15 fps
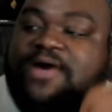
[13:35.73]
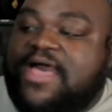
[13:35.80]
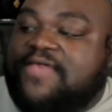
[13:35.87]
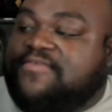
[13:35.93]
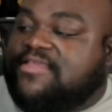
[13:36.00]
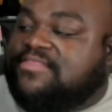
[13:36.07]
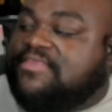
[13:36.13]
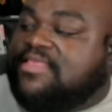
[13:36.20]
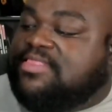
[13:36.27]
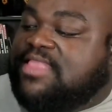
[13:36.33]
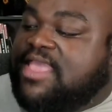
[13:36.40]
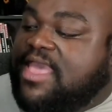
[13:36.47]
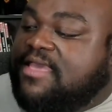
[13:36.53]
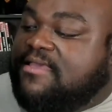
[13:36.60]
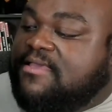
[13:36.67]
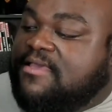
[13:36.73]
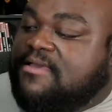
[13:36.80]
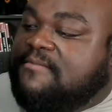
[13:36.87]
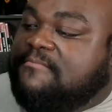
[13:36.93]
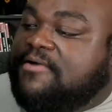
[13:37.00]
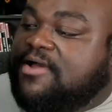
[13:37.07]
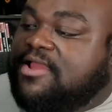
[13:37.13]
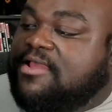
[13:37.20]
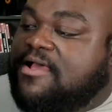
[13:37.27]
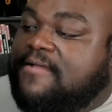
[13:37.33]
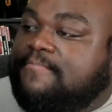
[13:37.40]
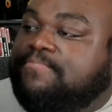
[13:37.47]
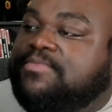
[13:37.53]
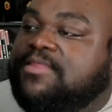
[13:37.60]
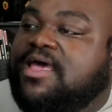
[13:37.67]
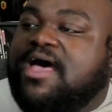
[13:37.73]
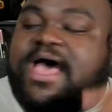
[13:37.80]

they did that. But I